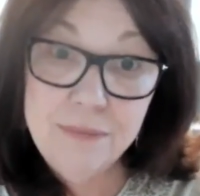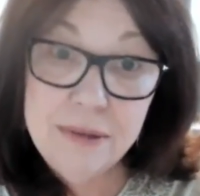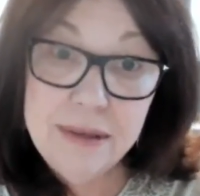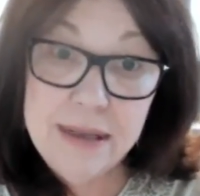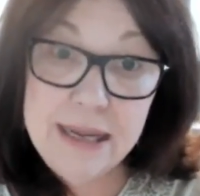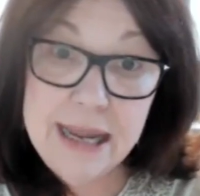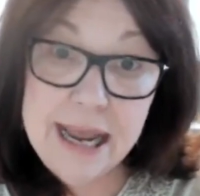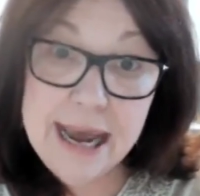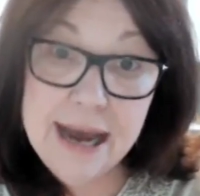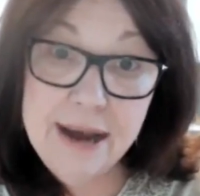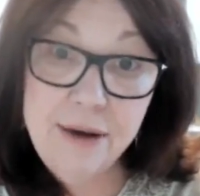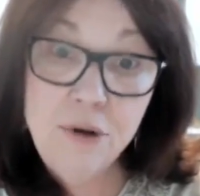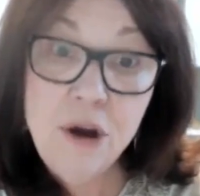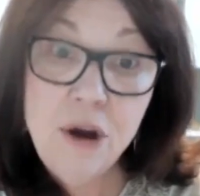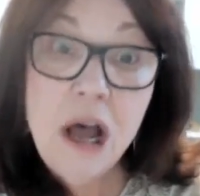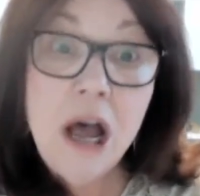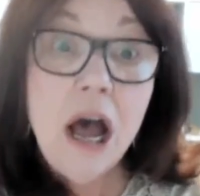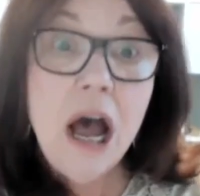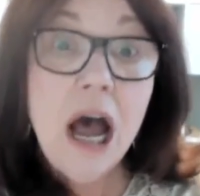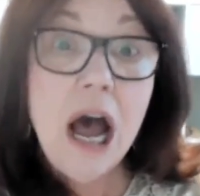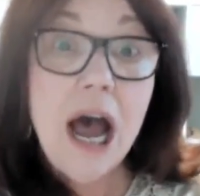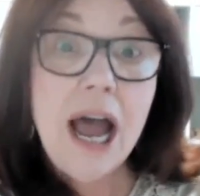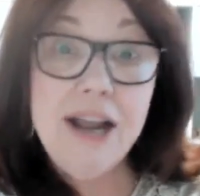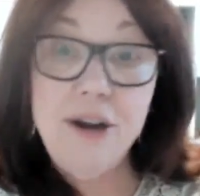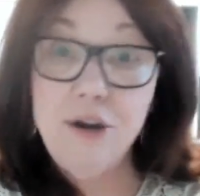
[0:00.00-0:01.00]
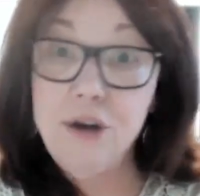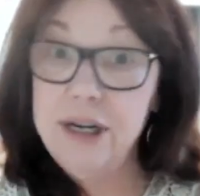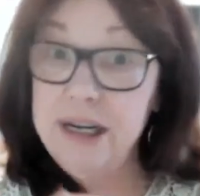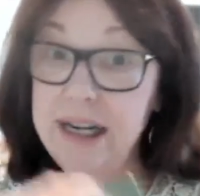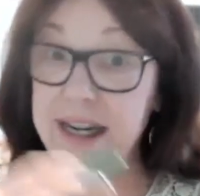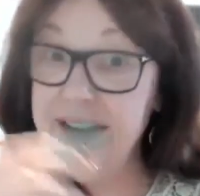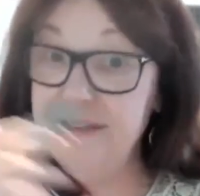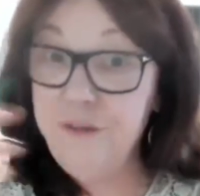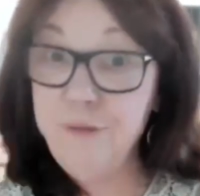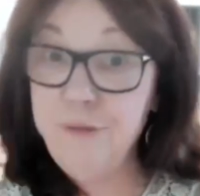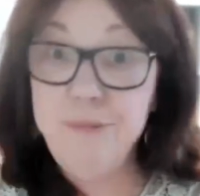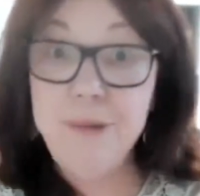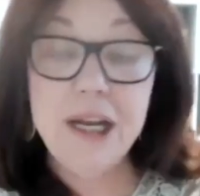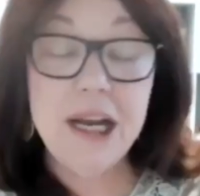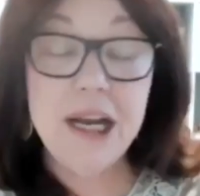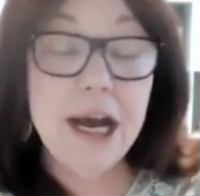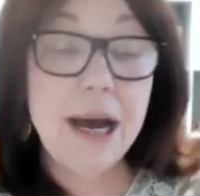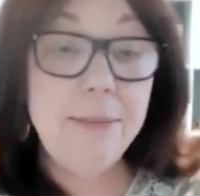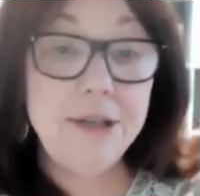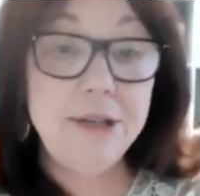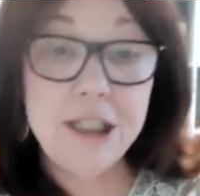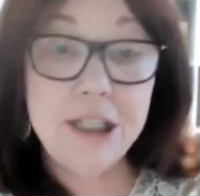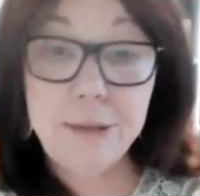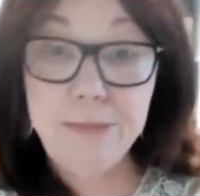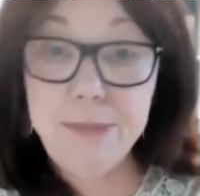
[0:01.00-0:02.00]
Now, I could even
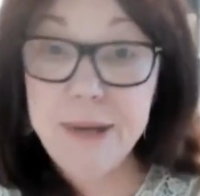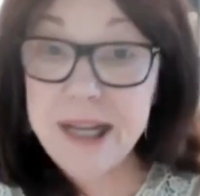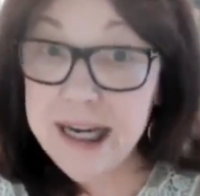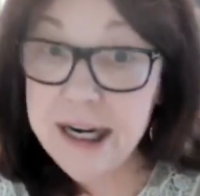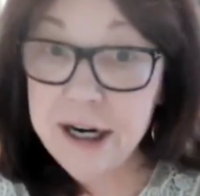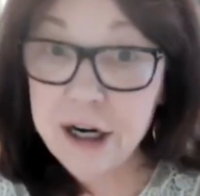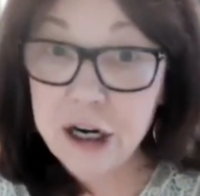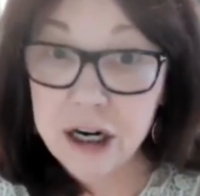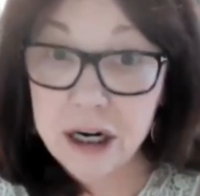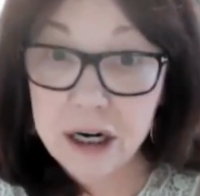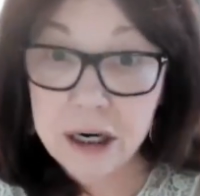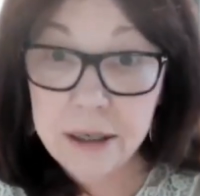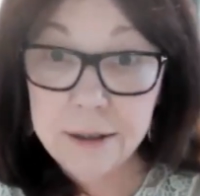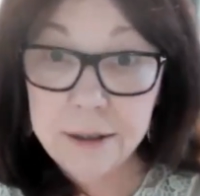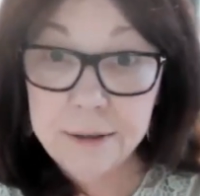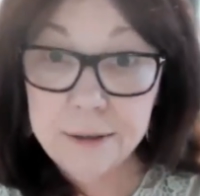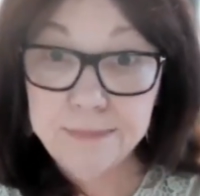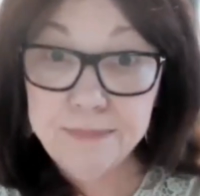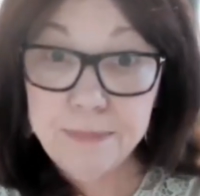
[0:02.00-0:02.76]
become a speaker